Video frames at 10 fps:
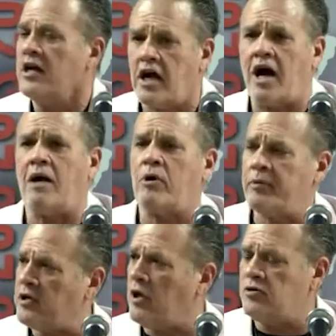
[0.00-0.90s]
God, I
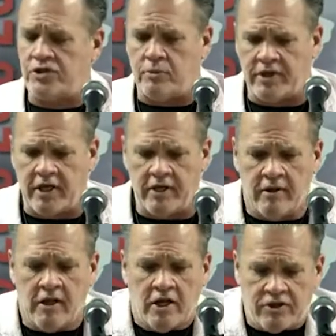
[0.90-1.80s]
want to be close to you. But then
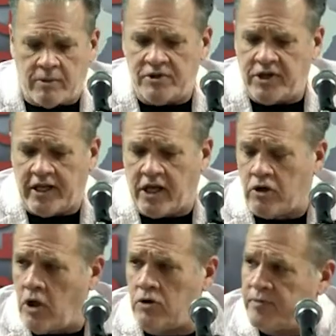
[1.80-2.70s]
sometimes you got to
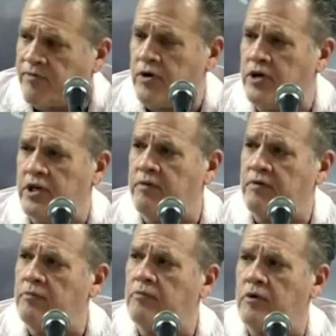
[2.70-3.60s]
get close before you can
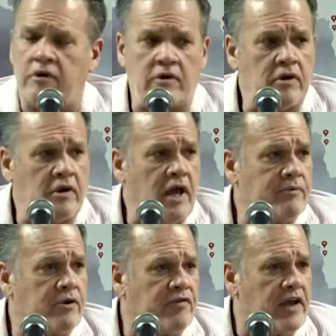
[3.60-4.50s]
even
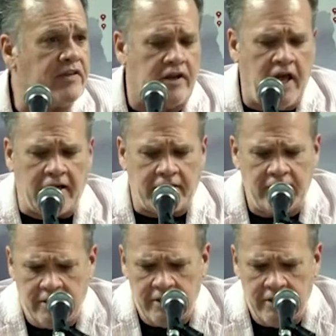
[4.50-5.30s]
have your faith connect.